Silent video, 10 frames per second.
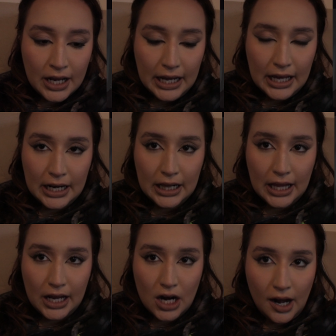and
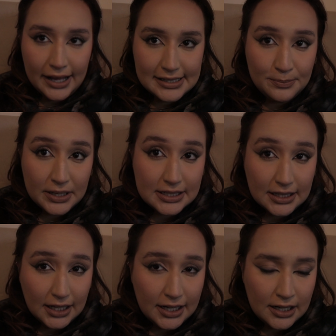like not as
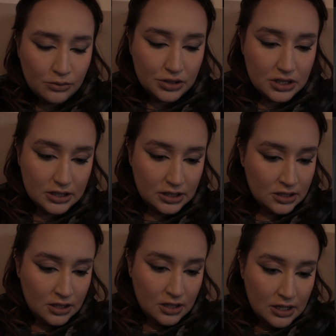pixelated, which is
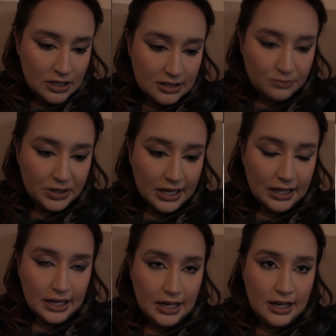something I
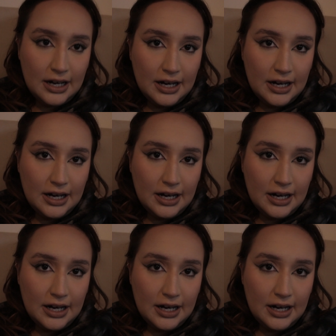like.